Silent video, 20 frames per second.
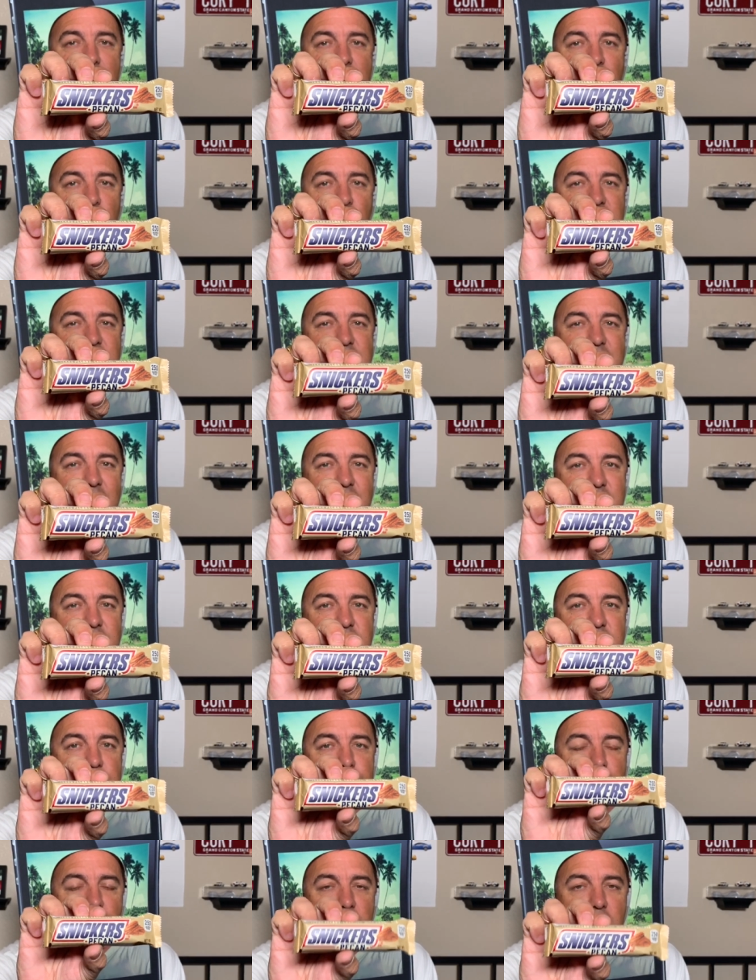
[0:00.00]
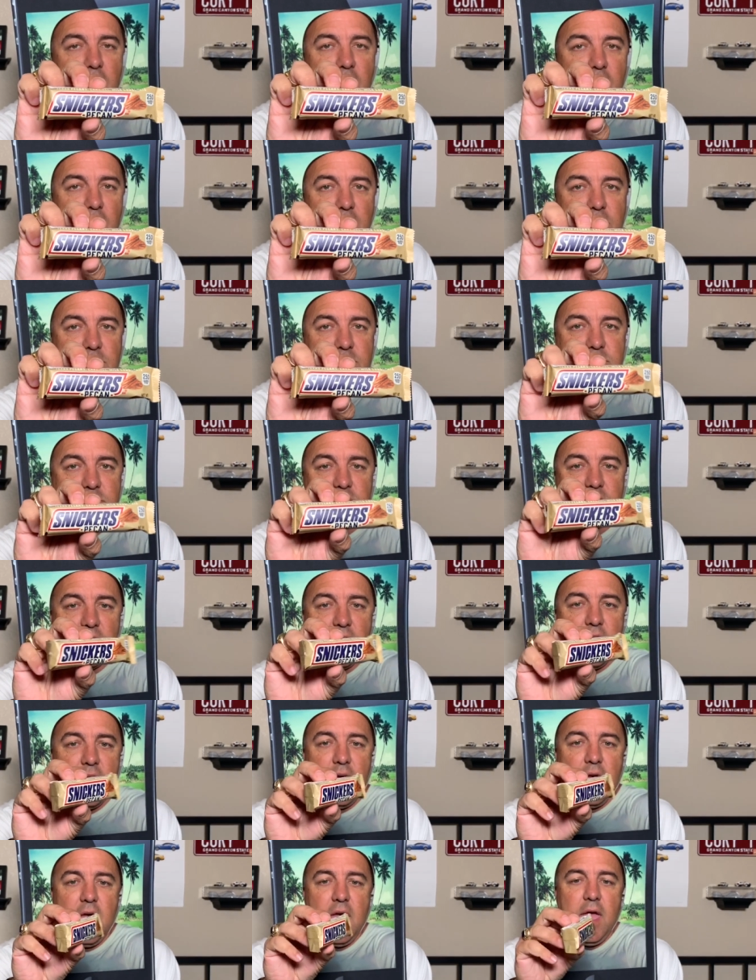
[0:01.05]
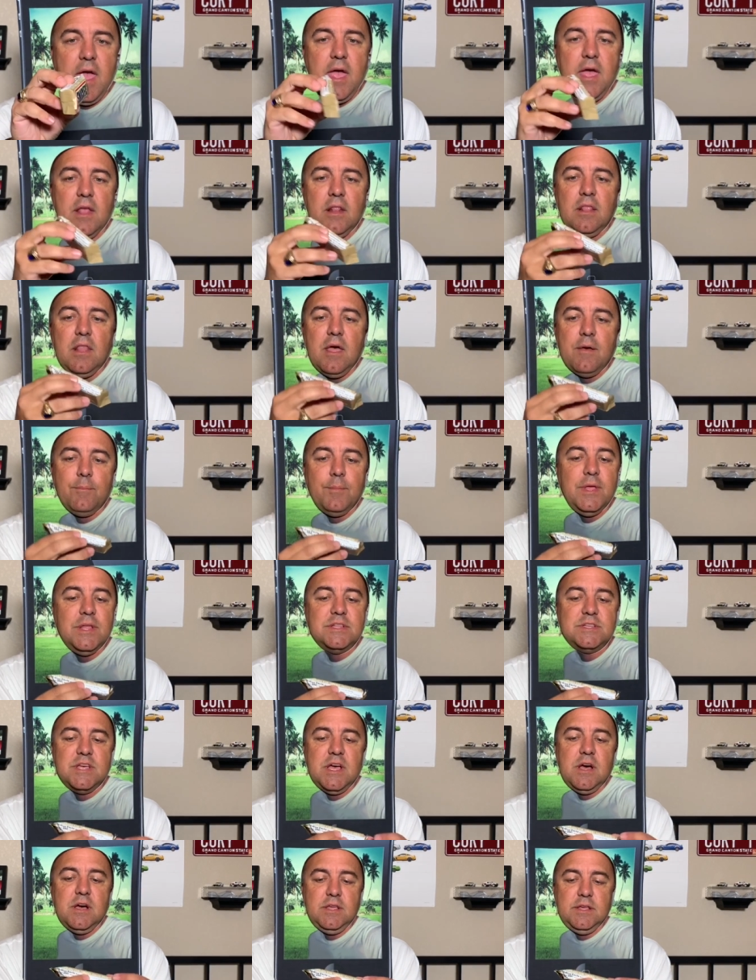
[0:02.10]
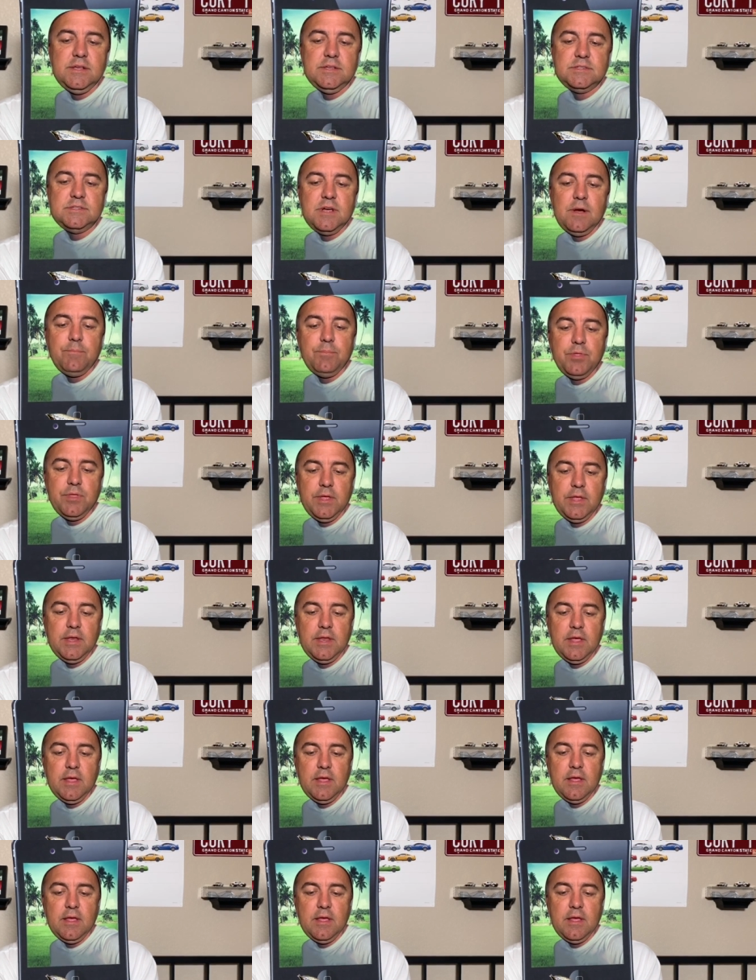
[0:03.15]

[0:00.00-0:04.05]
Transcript: with Texas pecans. And let me tell you something.